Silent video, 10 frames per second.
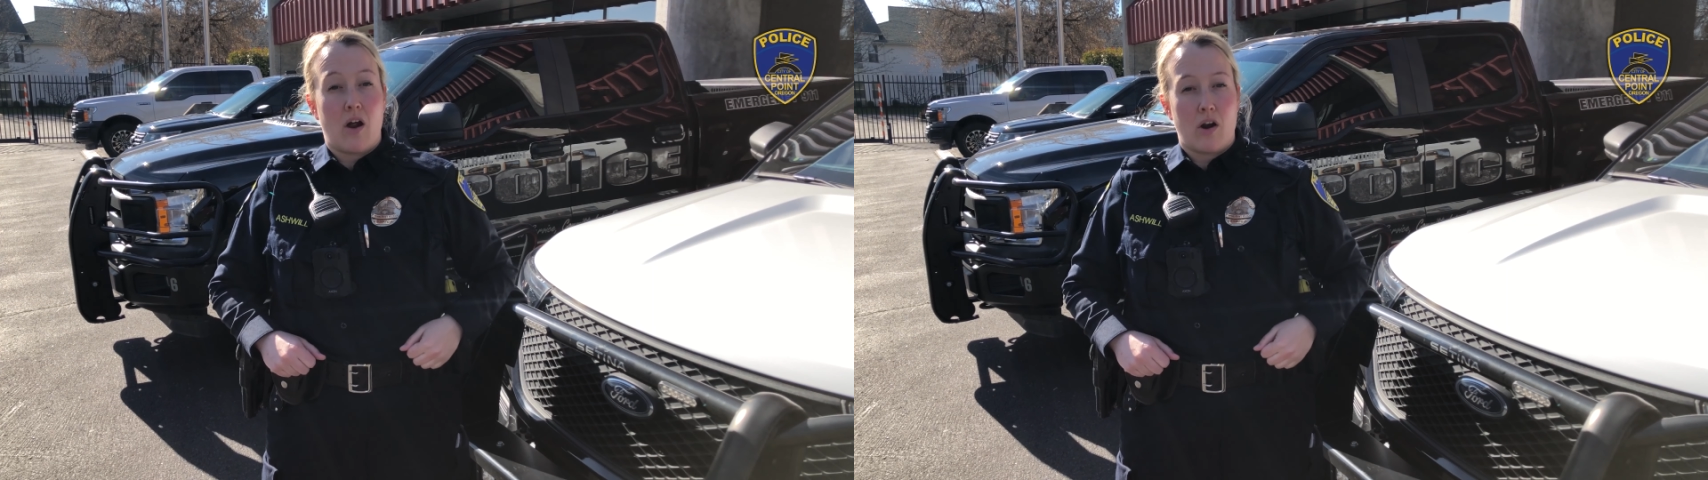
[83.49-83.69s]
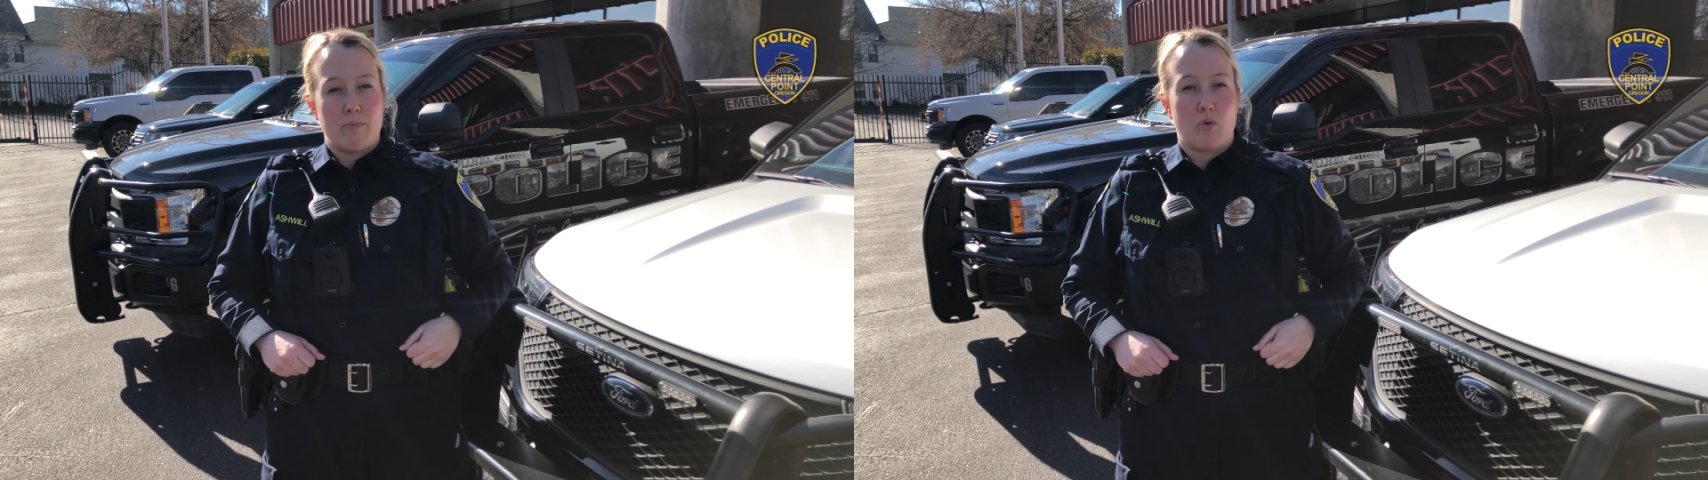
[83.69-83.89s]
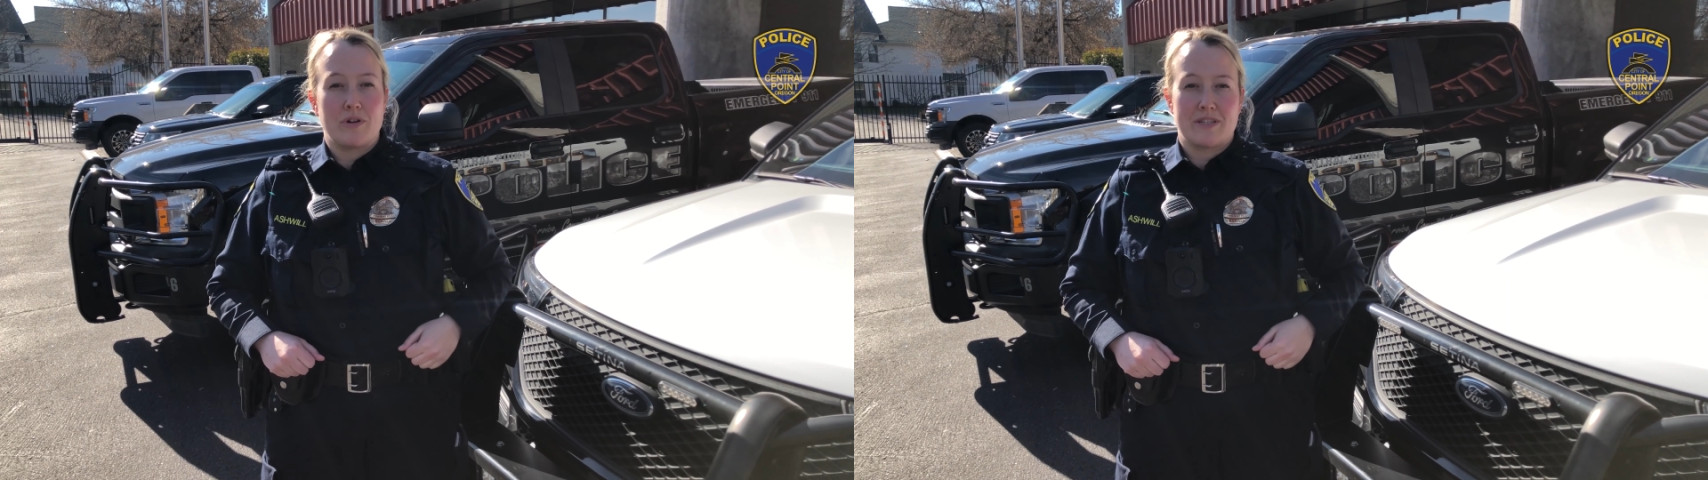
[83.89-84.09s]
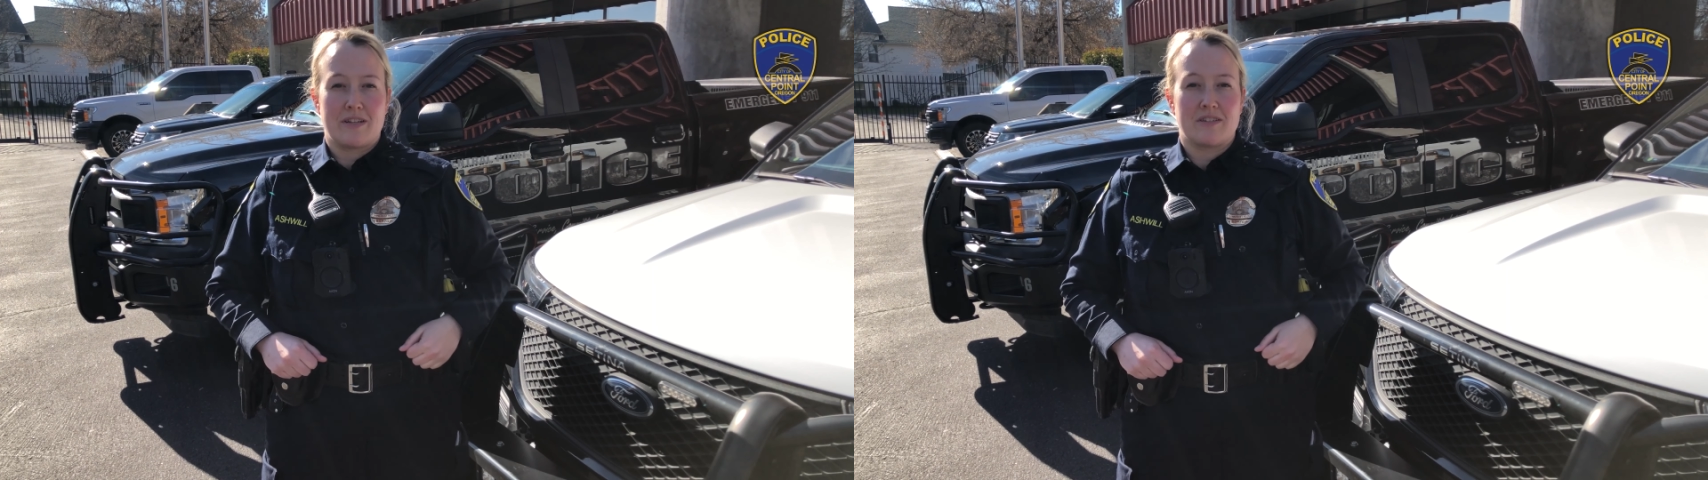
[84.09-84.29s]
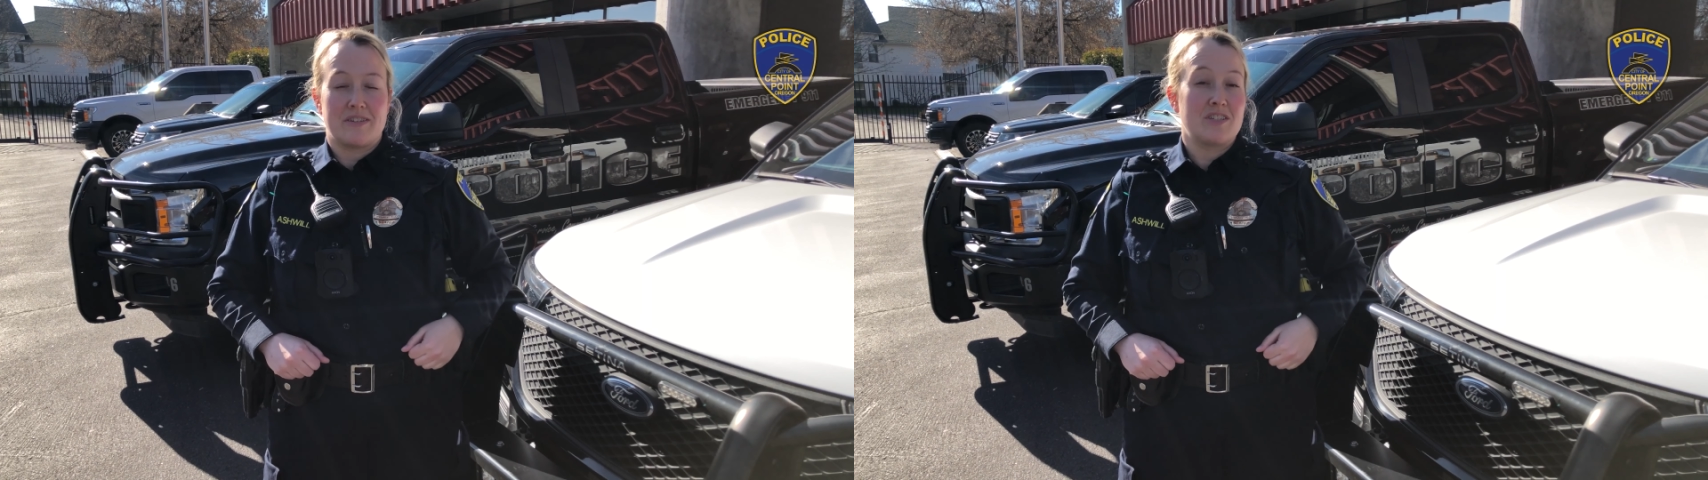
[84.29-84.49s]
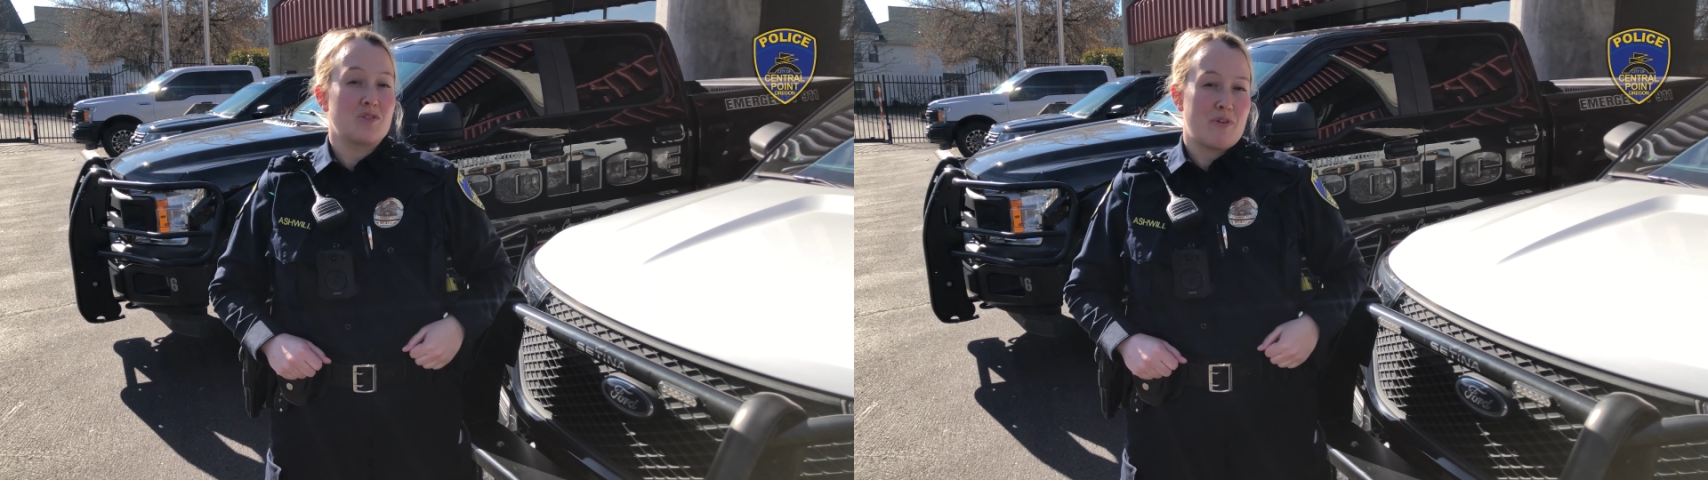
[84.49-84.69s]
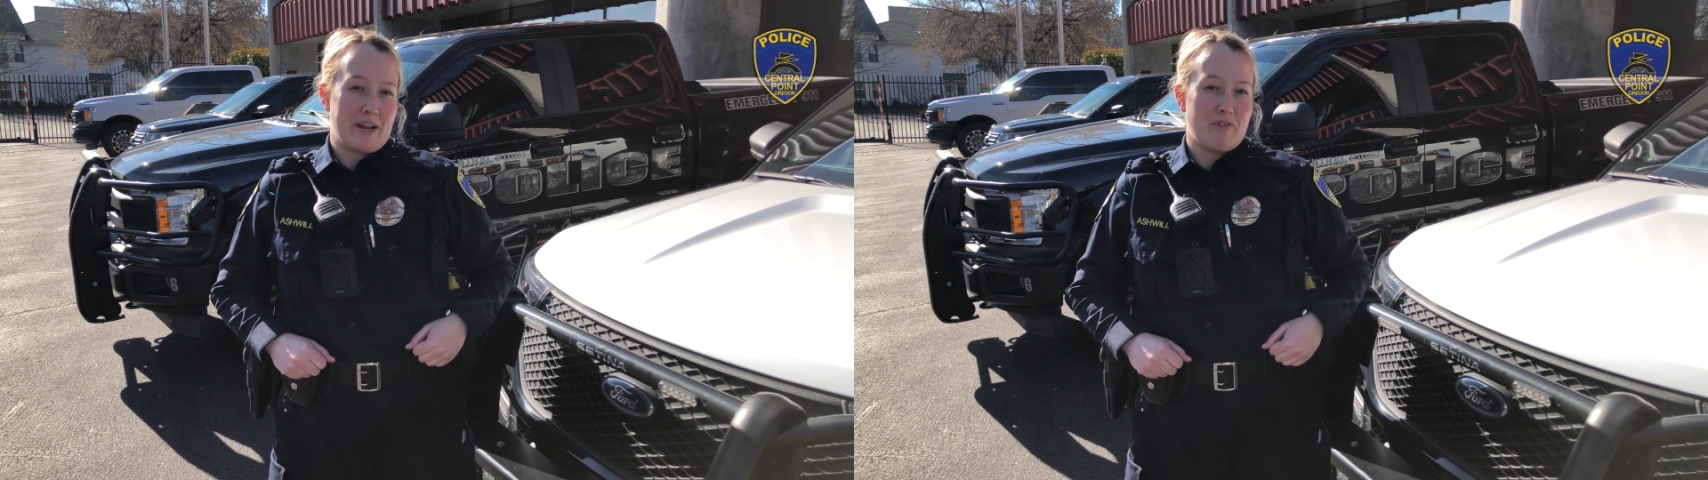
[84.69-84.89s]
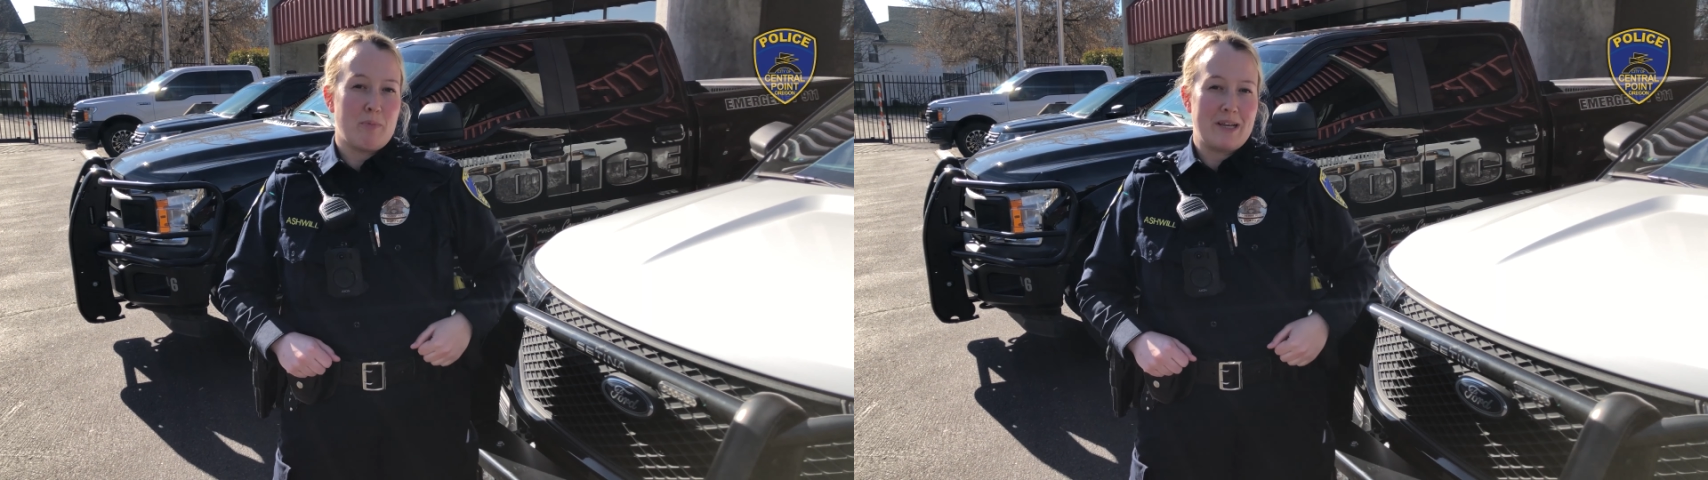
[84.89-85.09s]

arm horizontally to the right of your